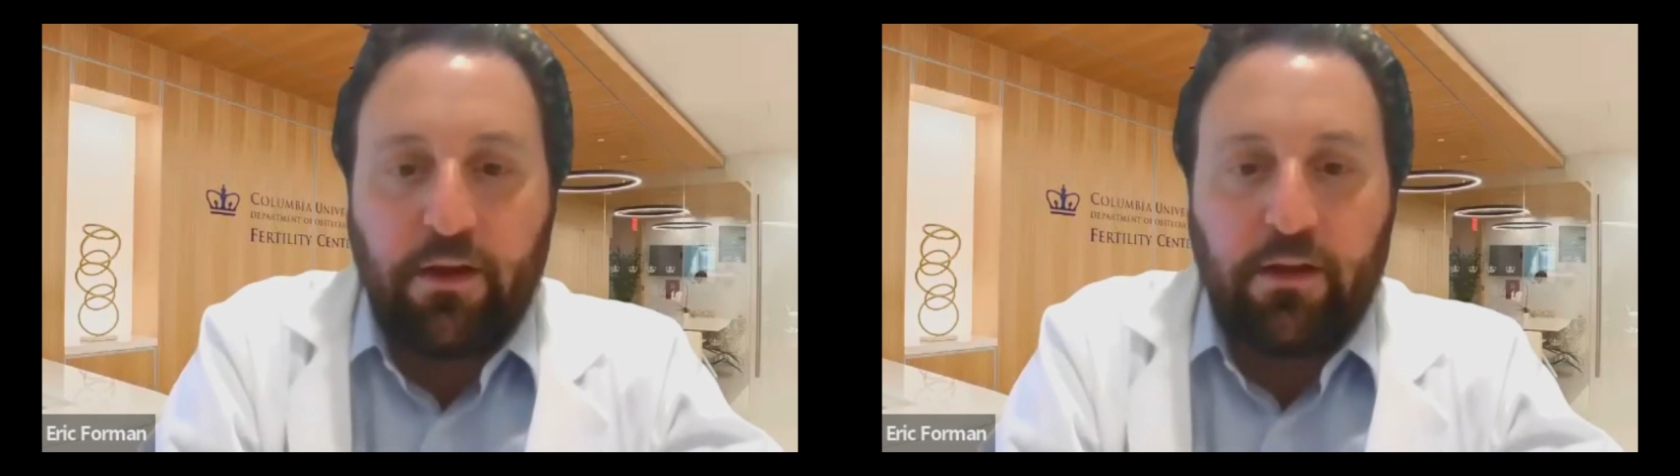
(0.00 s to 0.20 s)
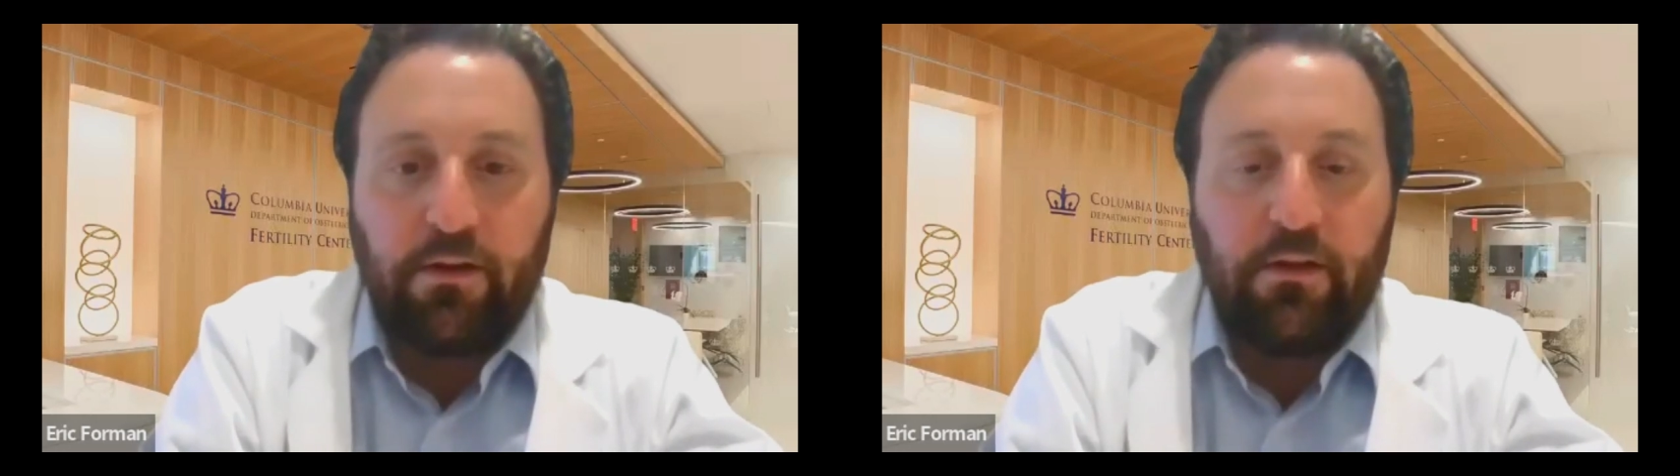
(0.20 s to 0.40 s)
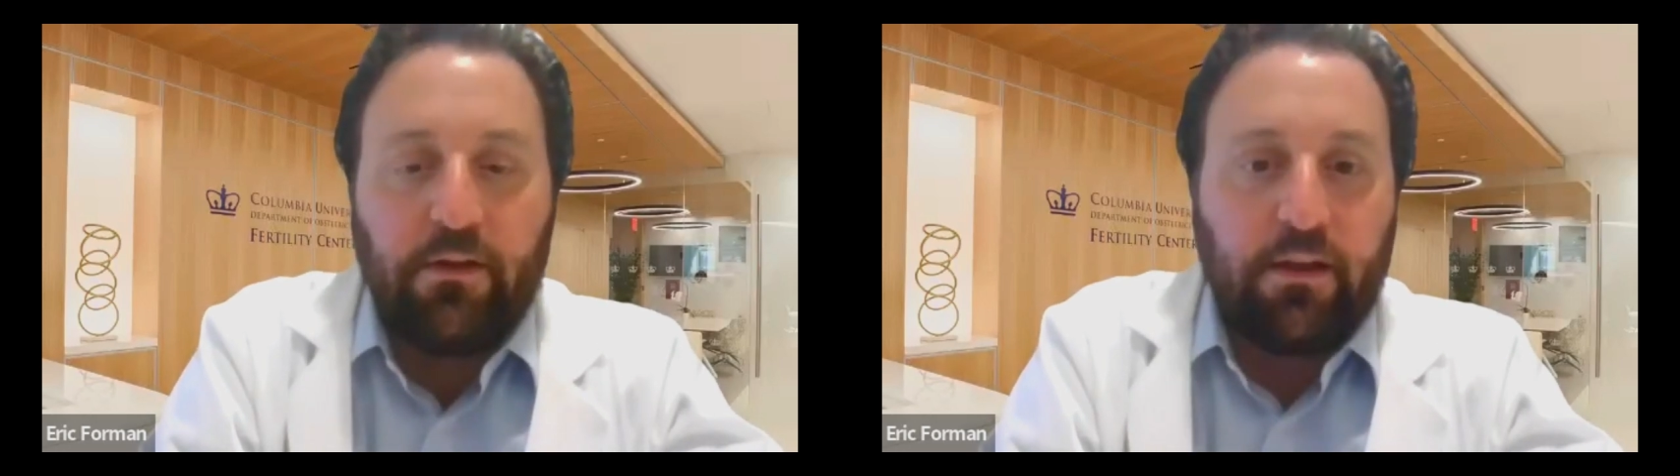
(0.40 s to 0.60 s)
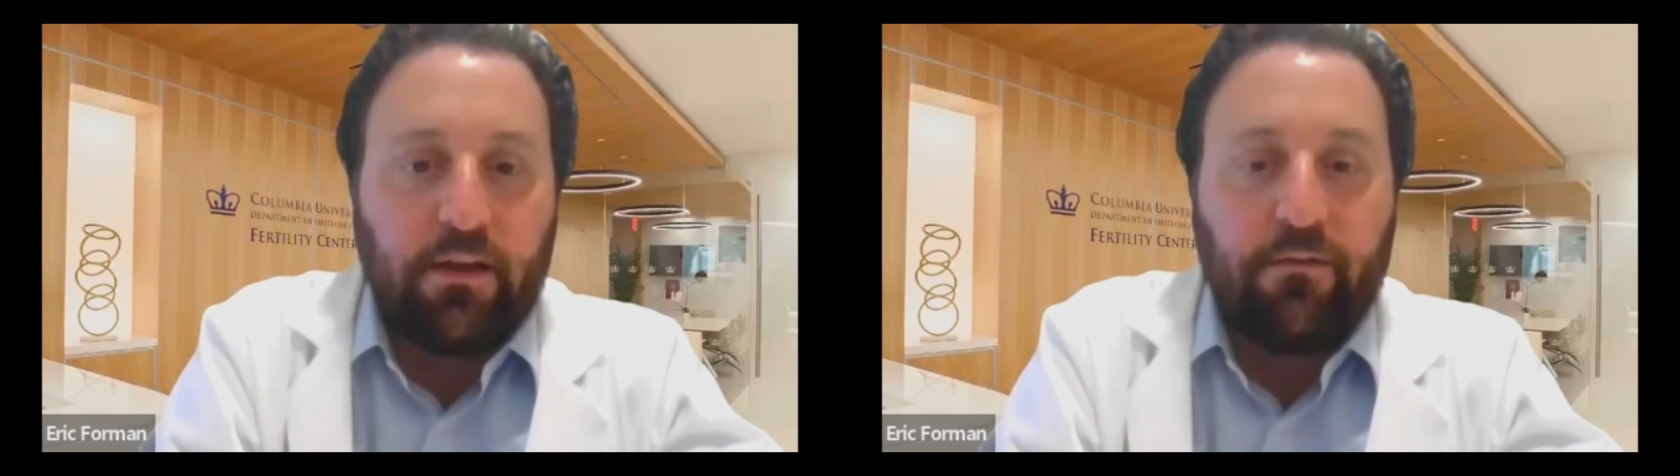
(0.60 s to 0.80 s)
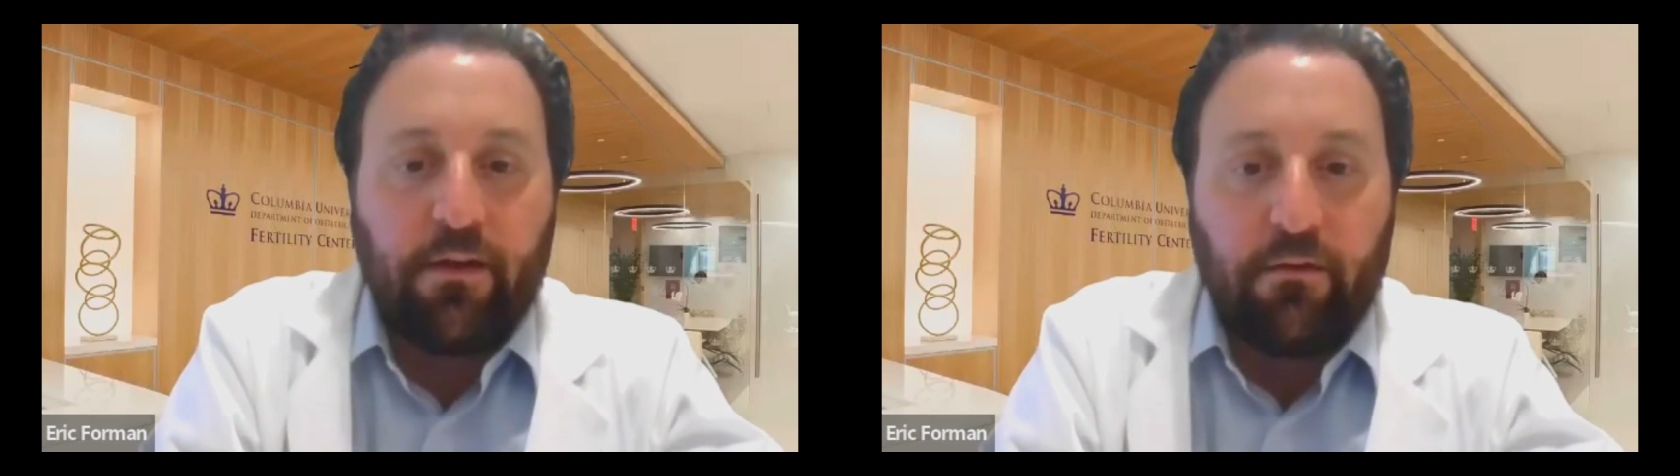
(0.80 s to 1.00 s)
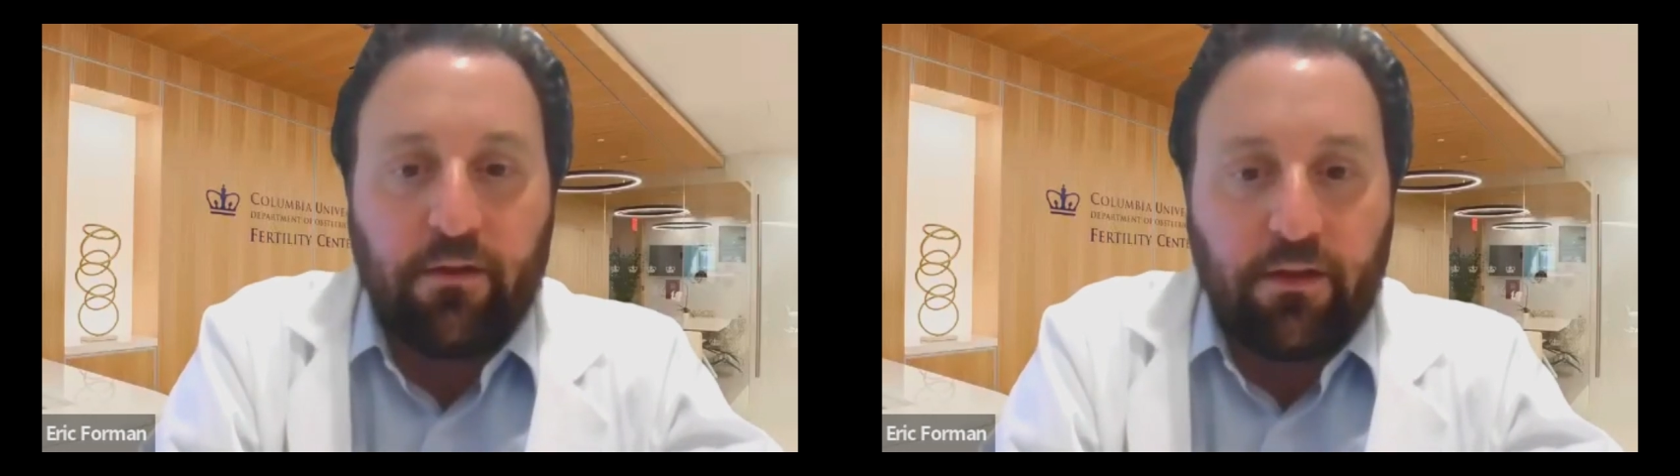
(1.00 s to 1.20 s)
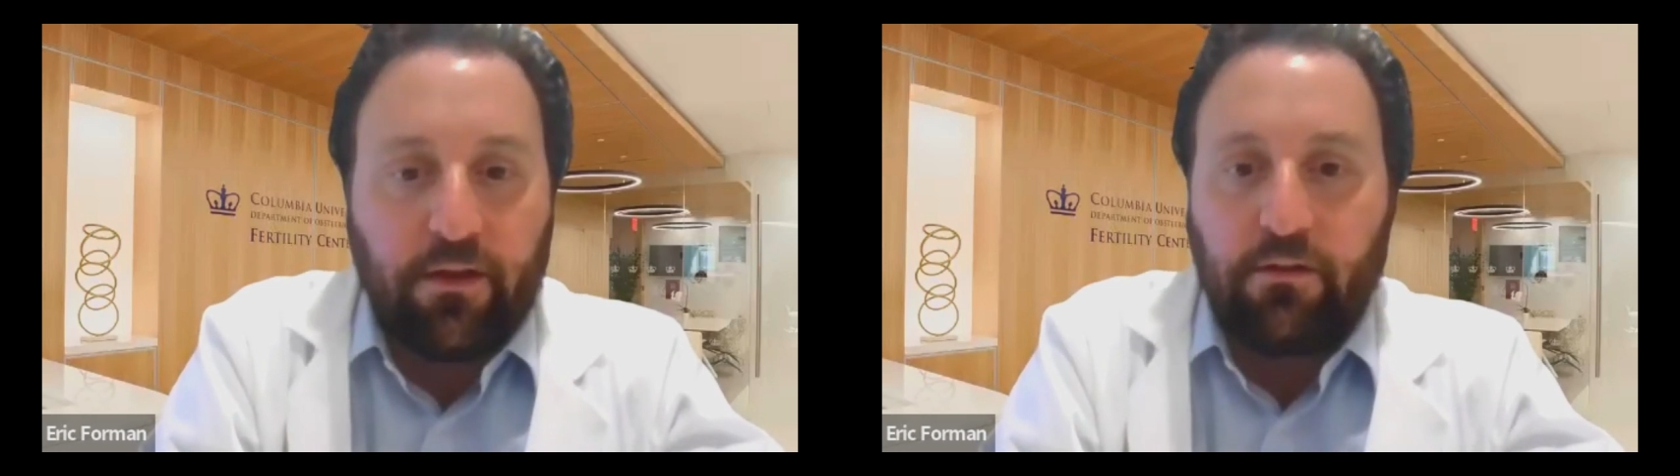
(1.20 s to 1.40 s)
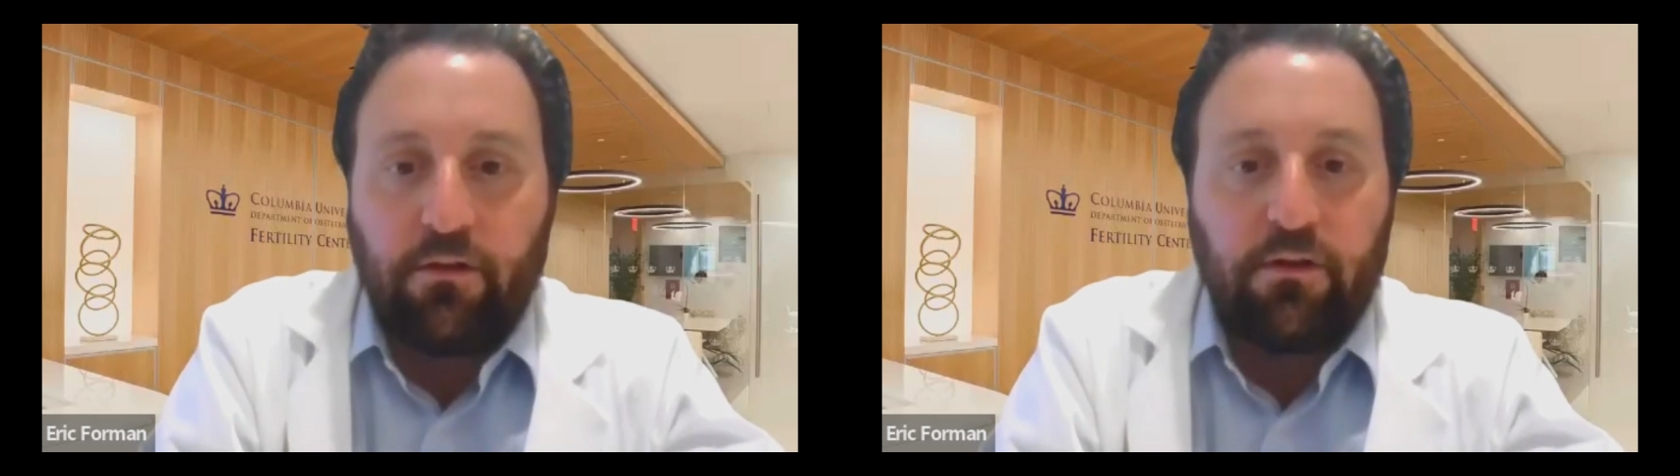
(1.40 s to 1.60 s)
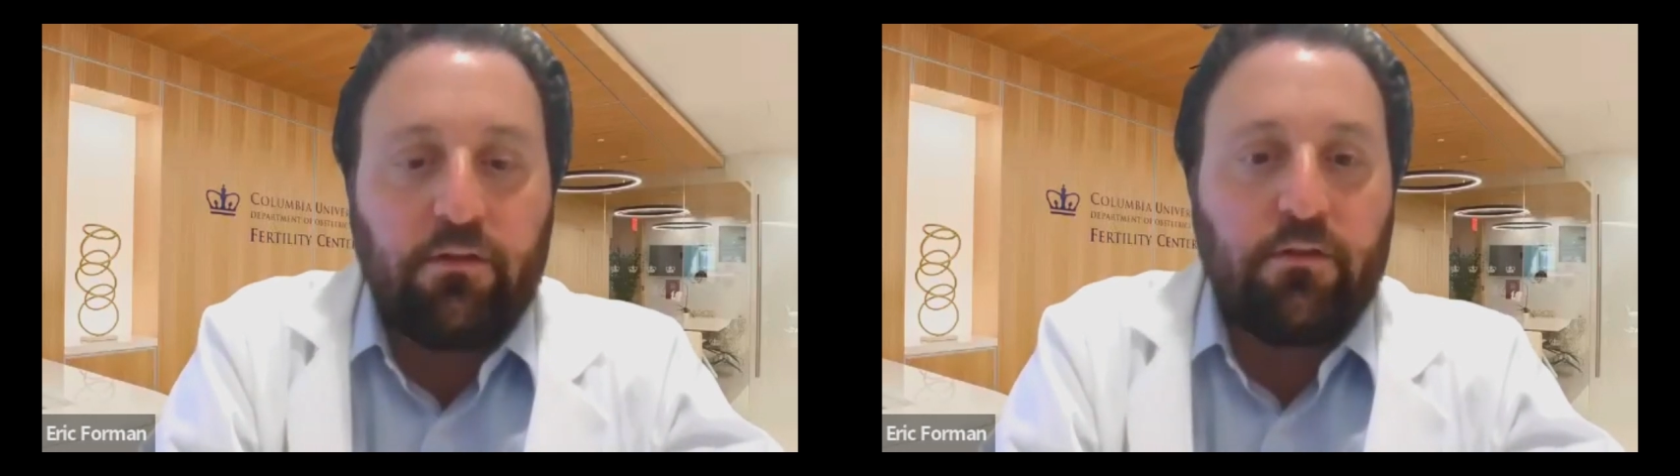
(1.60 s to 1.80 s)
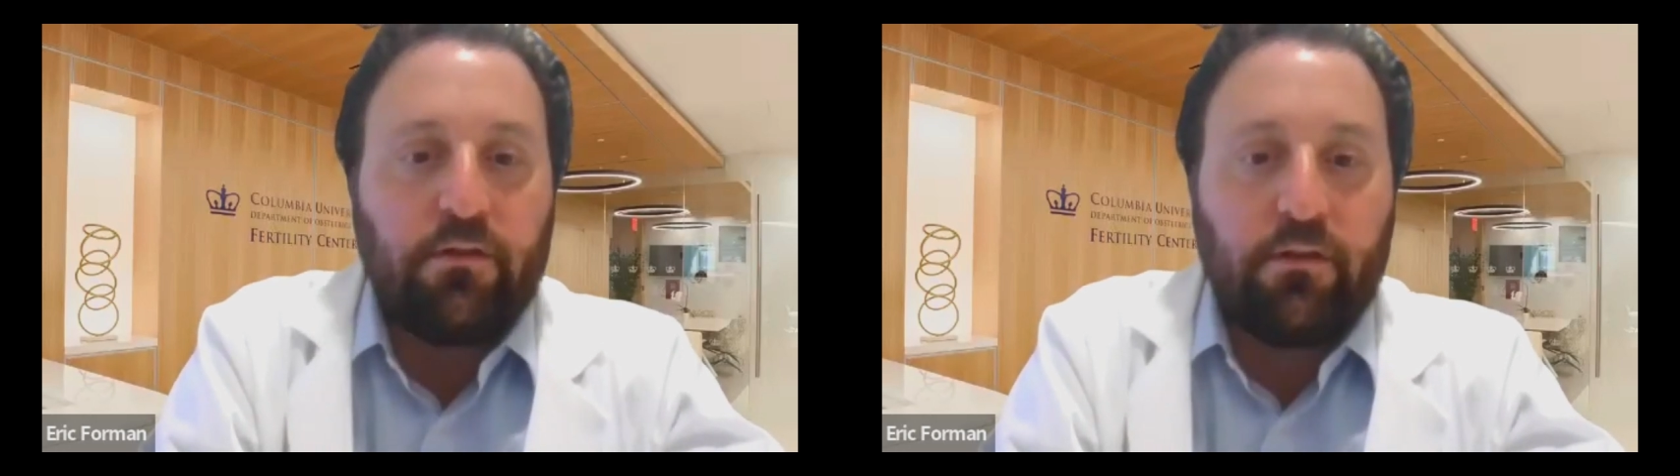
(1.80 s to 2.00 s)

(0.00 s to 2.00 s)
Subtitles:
But I think if everything looked